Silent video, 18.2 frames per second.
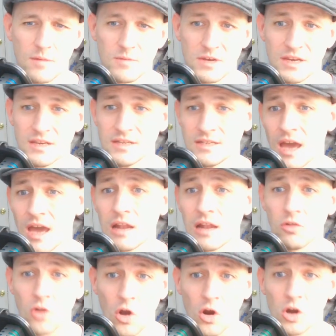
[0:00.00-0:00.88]
and he's got a
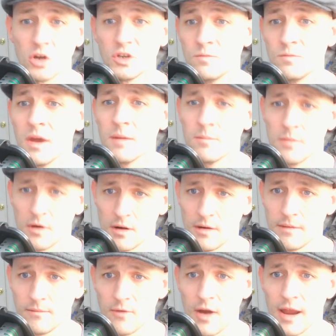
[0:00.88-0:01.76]
large
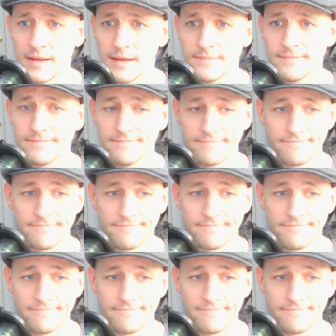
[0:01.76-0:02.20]
member, right?